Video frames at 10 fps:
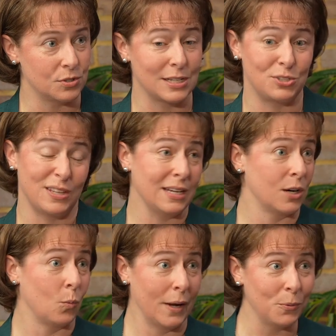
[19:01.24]
Like, do they get
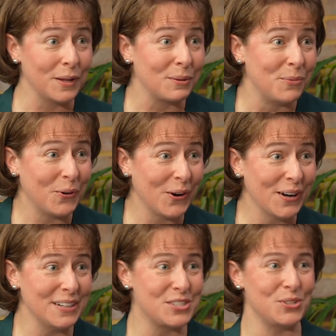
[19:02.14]
away with more?
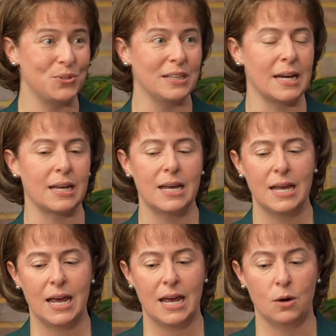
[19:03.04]

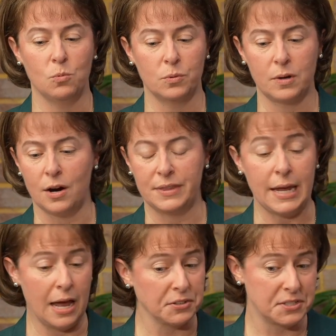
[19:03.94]
Are they
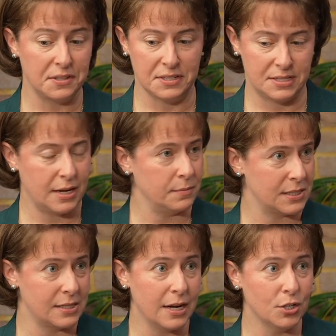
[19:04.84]
held to the same
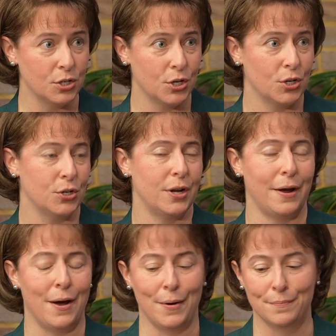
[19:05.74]
standard?
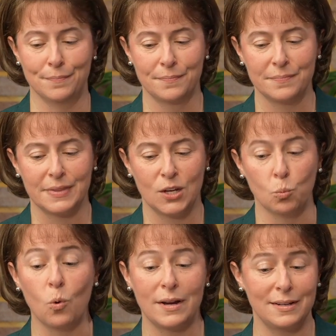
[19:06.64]

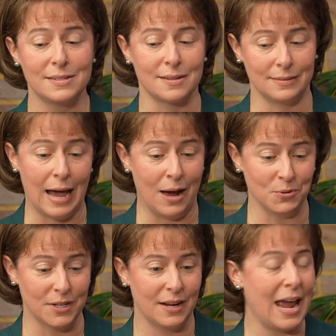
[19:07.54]
What is
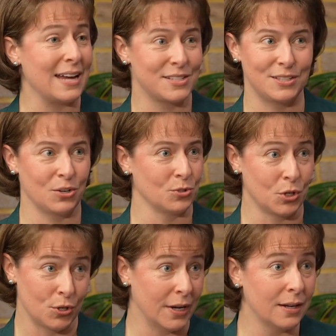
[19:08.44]
allowed as they're
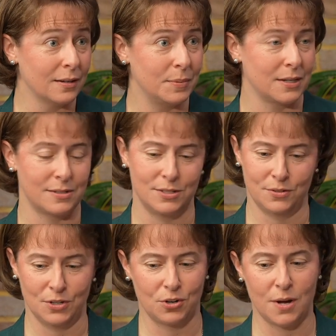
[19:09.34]
learning? Because,
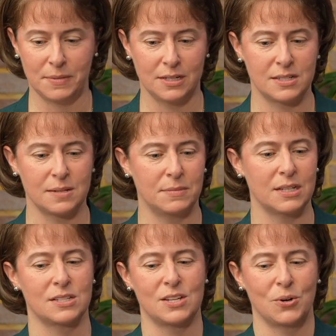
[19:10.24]
they're coming into
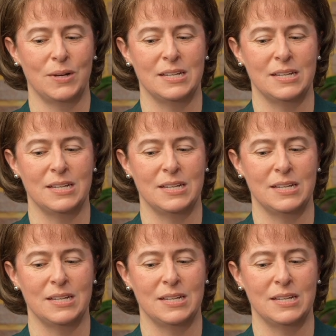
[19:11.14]
something. So